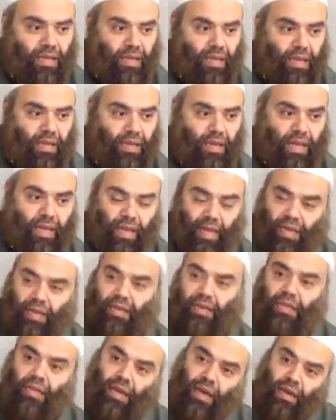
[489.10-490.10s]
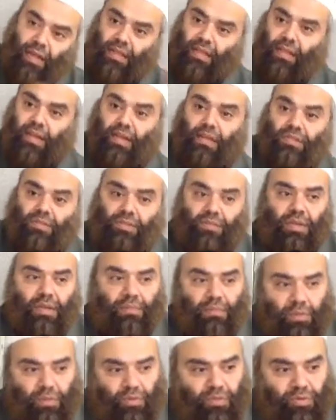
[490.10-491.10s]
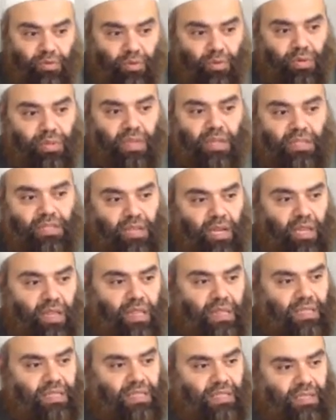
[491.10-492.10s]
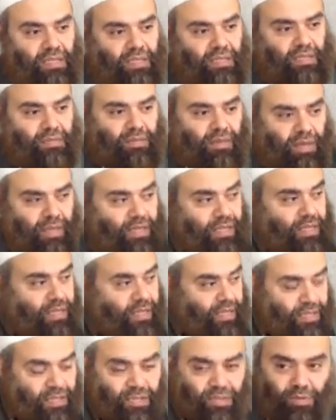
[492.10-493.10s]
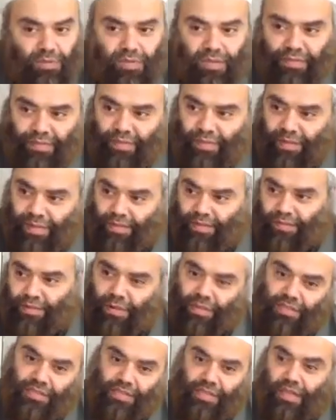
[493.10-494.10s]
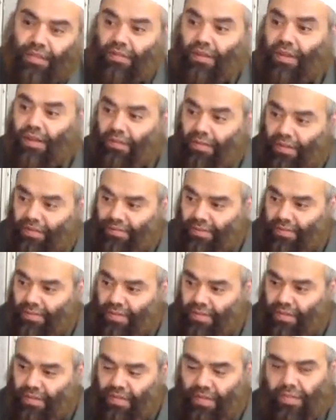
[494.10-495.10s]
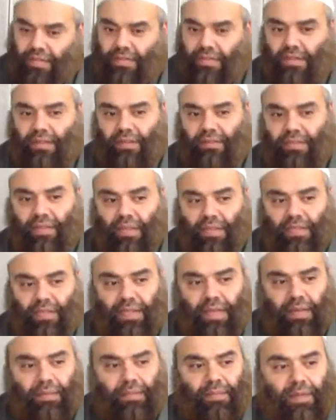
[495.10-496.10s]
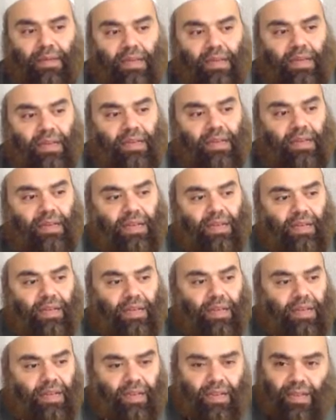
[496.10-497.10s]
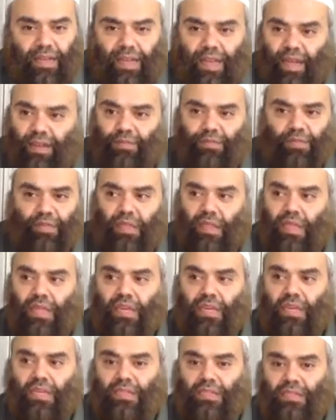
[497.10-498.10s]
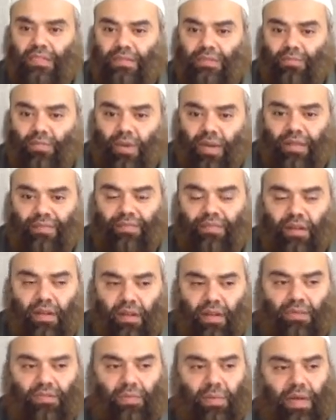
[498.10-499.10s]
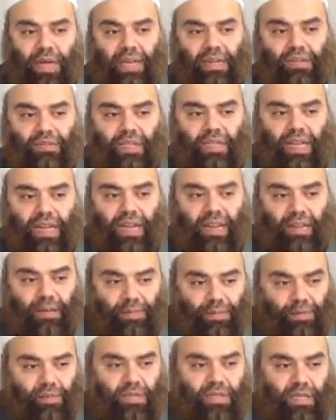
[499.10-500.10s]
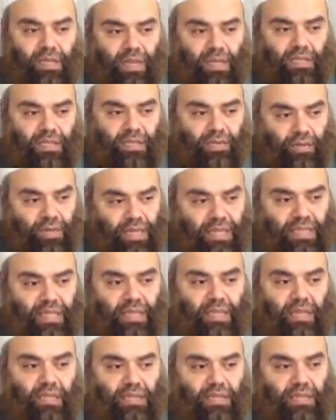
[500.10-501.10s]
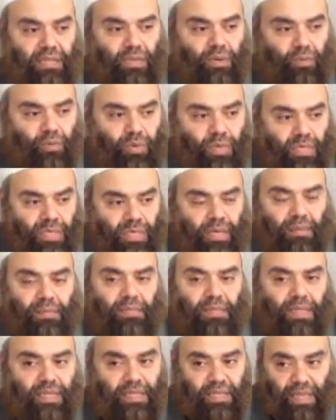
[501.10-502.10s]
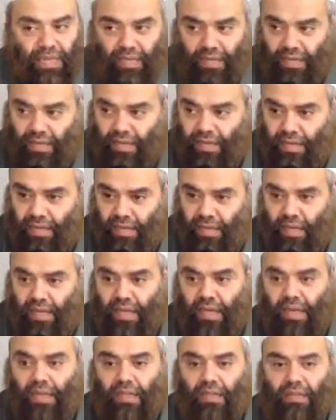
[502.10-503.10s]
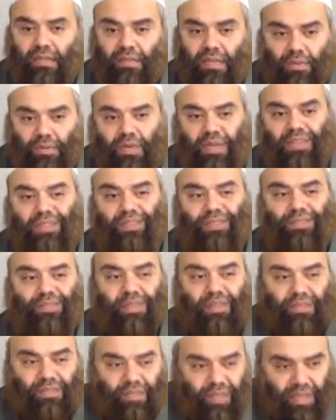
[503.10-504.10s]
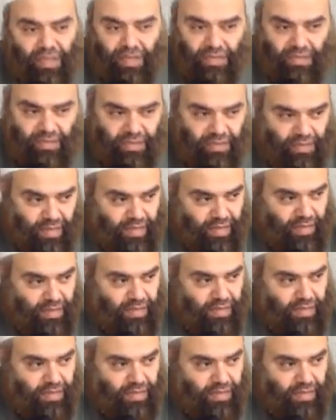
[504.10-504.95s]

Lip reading: And the other extreme, those who when they saw this religion is too difficult for us, they run away from it. In the deen of Islam, everything is, whatever Allah subhanahu wa ta'ala put in us, created us with some desire, there's a way to fulfill this desire.